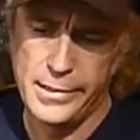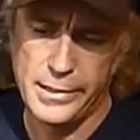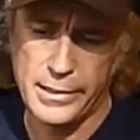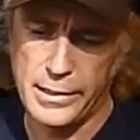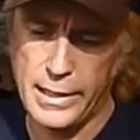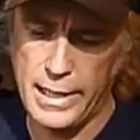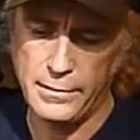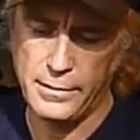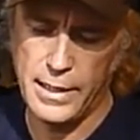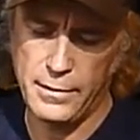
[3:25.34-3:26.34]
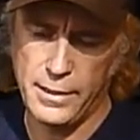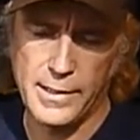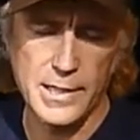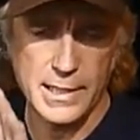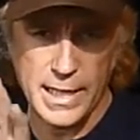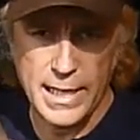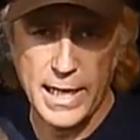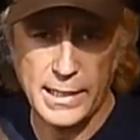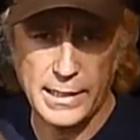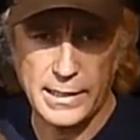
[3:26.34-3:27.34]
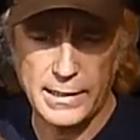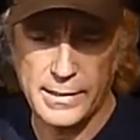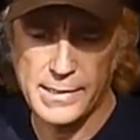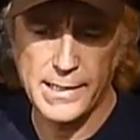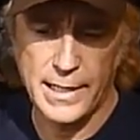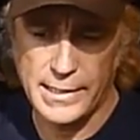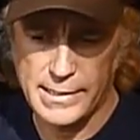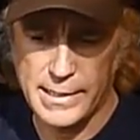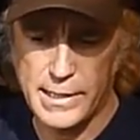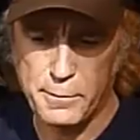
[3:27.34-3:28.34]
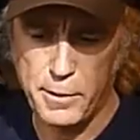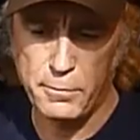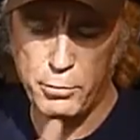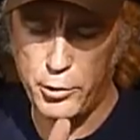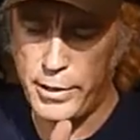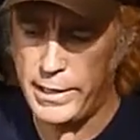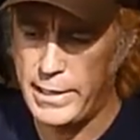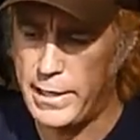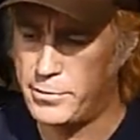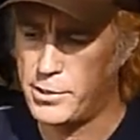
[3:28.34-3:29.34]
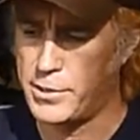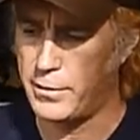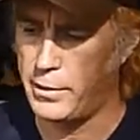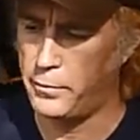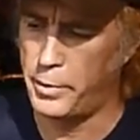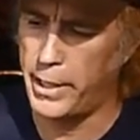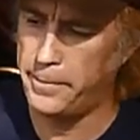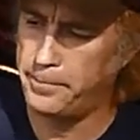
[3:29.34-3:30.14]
again, get late in the day, headed into the sun, it's nice to be able to pull that down just a little bit.